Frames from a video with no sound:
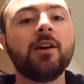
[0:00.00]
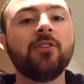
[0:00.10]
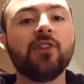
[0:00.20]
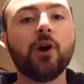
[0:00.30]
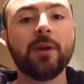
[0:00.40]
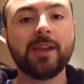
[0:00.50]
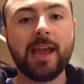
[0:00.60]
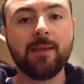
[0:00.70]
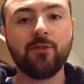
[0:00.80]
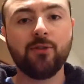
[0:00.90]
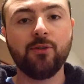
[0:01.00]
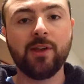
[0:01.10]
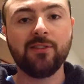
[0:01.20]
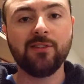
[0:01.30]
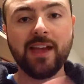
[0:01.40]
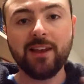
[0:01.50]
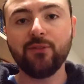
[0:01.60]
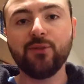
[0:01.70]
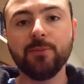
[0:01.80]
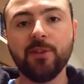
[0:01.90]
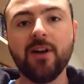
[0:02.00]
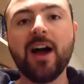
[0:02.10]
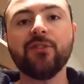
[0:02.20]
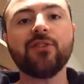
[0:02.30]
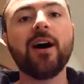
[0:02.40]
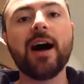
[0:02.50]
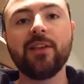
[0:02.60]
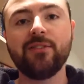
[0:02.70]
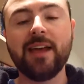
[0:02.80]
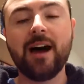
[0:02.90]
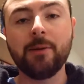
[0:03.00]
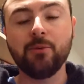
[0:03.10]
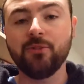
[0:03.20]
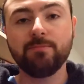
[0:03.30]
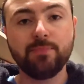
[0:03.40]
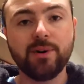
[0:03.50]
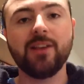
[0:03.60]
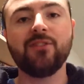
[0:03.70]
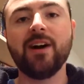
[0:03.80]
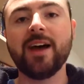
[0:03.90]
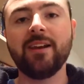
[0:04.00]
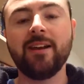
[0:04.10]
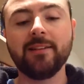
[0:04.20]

So when it came to his latest film, The Nice Guys, I was pretty excited.